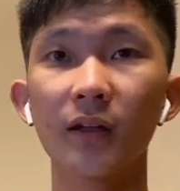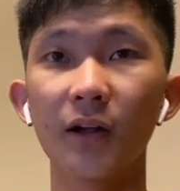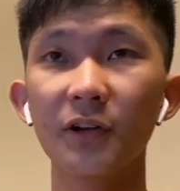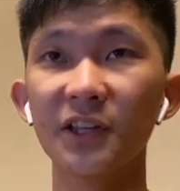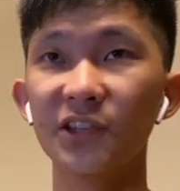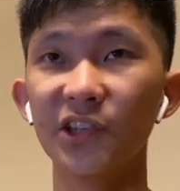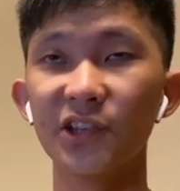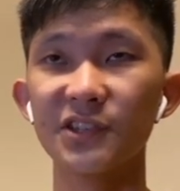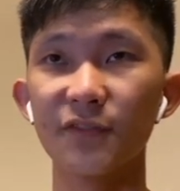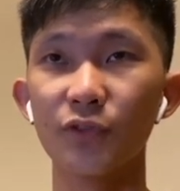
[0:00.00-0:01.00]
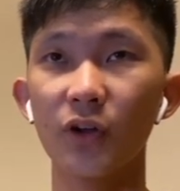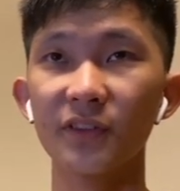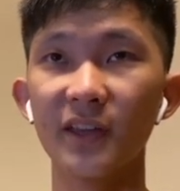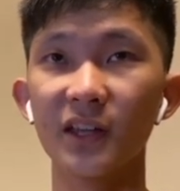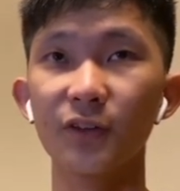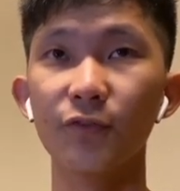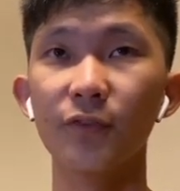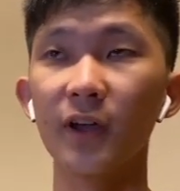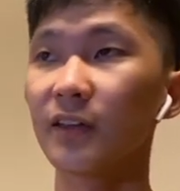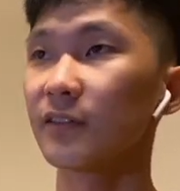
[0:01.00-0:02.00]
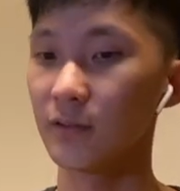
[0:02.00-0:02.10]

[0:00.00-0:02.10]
currently the changes have not taken effect.